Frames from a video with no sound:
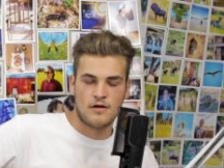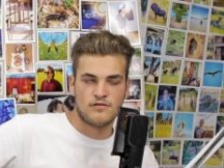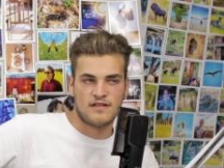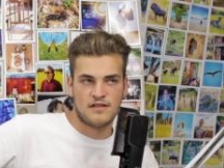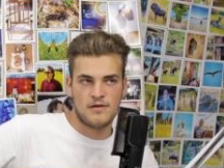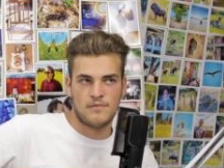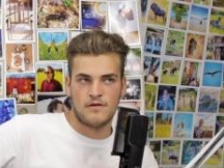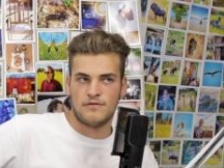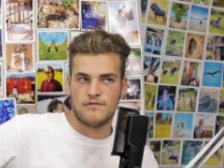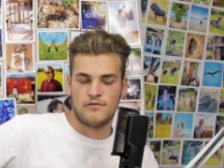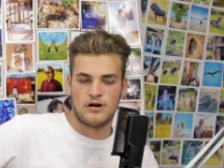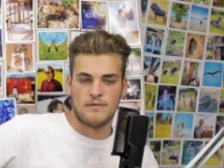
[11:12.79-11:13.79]
I was asleep on
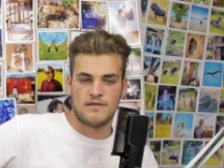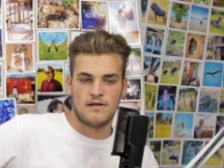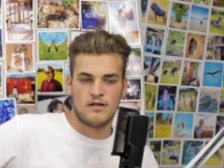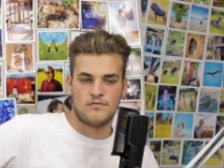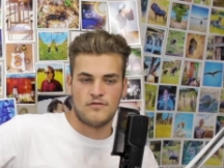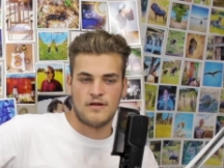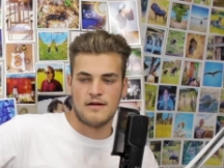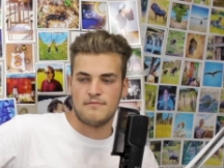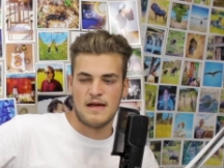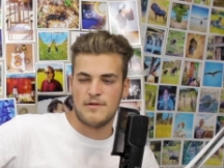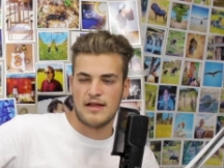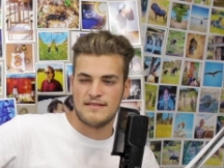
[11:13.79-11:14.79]
the floor upstairs for like maybe like